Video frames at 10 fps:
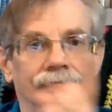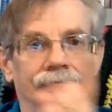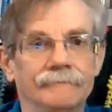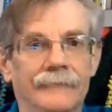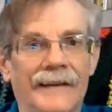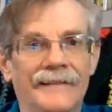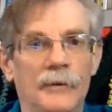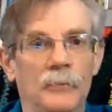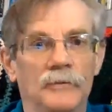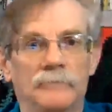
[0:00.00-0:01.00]
That's
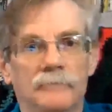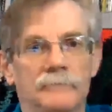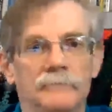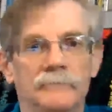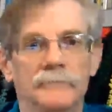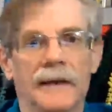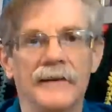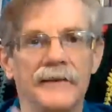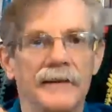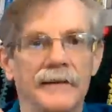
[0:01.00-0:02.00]
humor. In
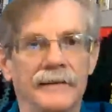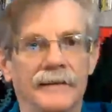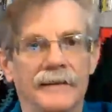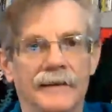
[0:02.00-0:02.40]
case you didn't